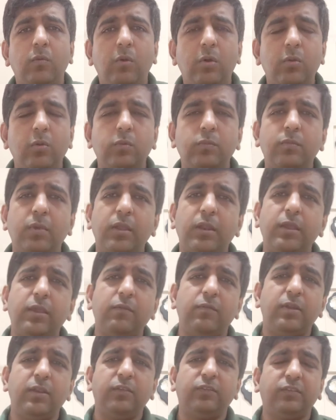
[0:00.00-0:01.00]
Varun
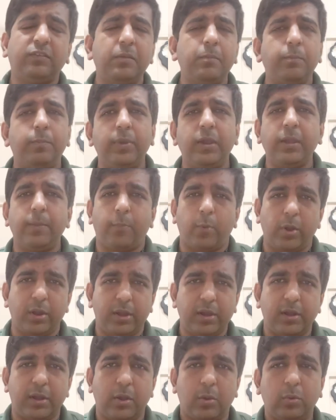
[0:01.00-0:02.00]
Berry very simply
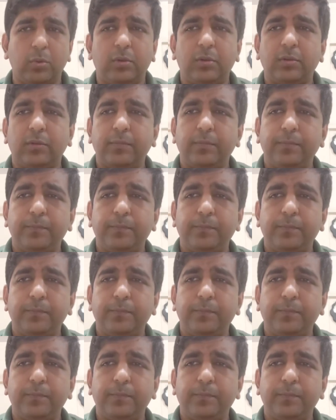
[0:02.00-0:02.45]
pointed out.